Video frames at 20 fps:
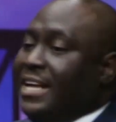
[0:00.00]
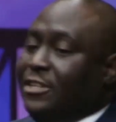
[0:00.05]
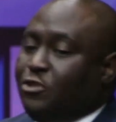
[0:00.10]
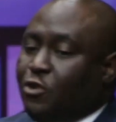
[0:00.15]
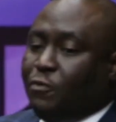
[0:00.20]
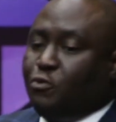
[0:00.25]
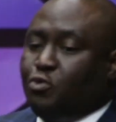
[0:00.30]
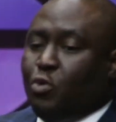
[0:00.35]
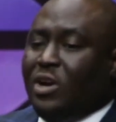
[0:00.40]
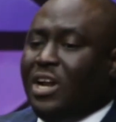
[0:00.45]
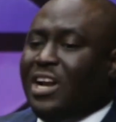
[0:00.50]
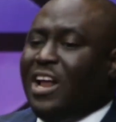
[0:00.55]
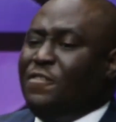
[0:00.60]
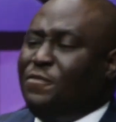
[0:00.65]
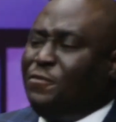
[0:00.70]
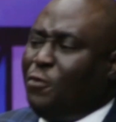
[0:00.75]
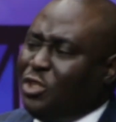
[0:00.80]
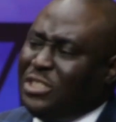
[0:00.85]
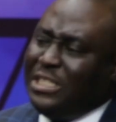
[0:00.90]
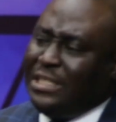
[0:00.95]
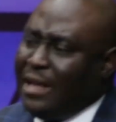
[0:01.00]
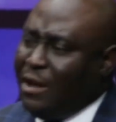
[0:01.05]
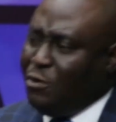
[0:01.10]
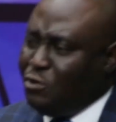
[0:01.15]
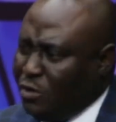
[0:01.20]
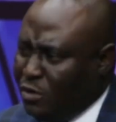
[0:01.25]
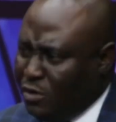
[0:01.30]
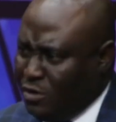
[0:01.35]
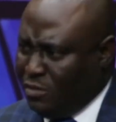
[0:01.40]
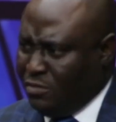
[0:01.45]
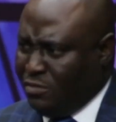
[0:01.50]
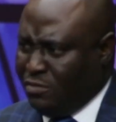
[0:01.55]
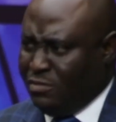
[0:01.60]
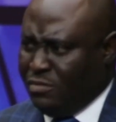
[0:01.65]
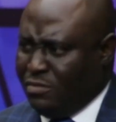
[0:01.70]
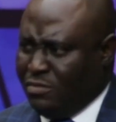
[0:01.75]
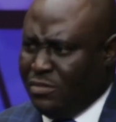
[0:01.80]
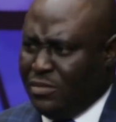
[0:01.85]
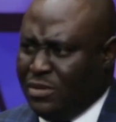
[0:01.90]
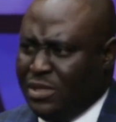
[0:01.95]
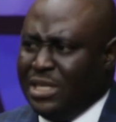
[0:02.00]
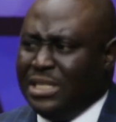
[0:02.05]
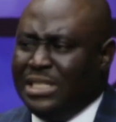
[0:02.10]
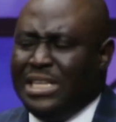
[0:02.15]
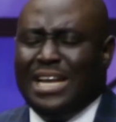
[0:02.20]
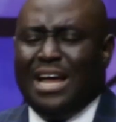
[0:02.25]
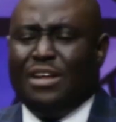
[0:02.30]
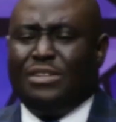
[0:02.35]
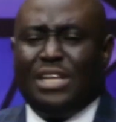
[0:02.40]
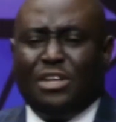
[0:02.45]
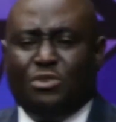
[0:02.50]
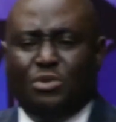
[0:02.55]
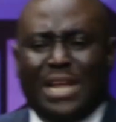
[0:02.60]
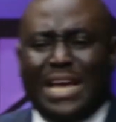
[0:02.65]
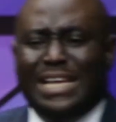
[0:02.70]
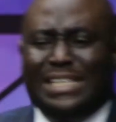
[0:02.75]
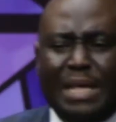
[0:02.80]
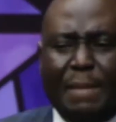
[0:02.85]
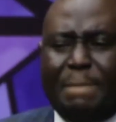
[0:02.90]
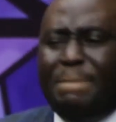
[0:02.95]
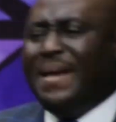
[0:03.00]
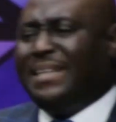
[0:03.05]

rent of 240,000 they now tell you there is a